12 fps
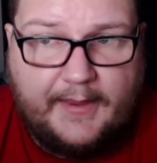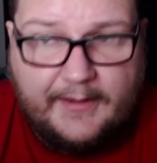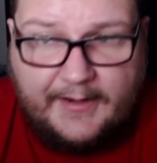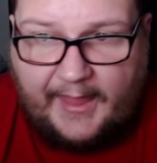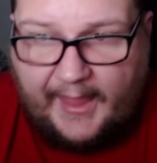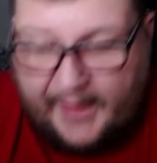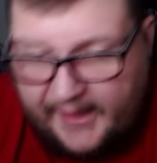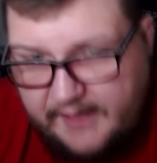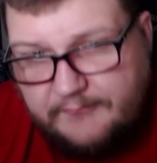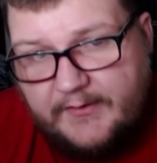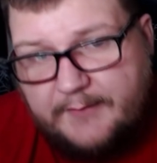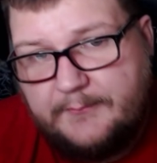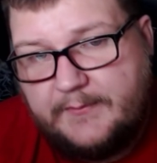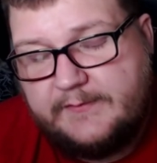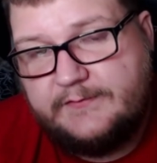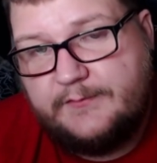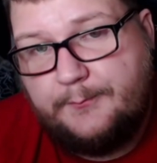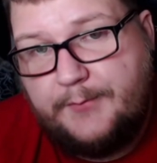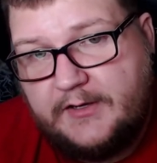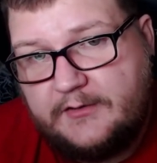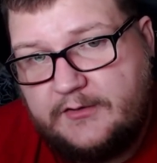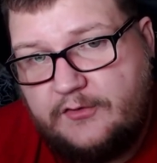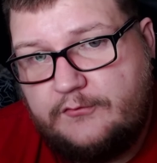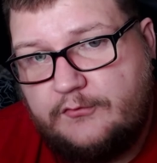And I hate that my, the bigger
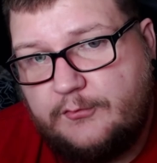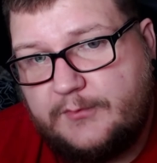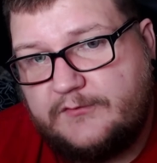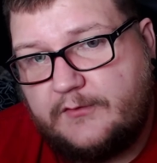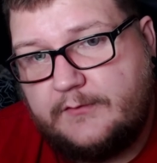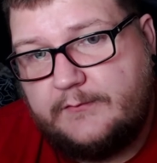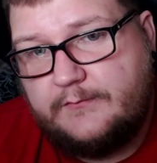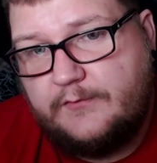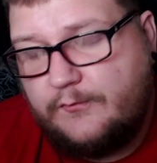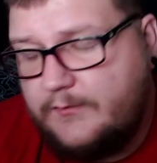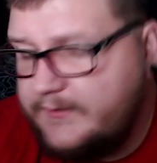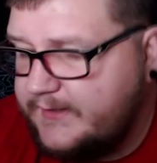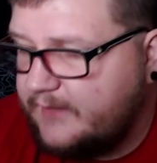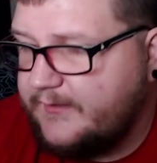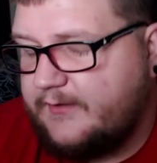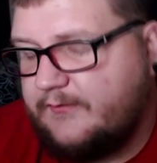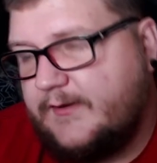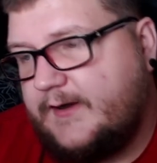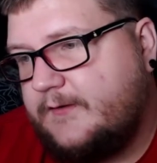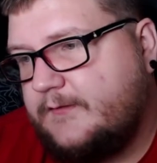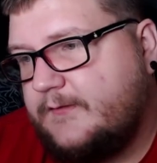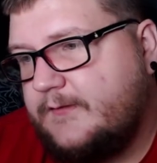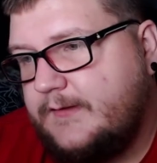YouTubers are going down that route.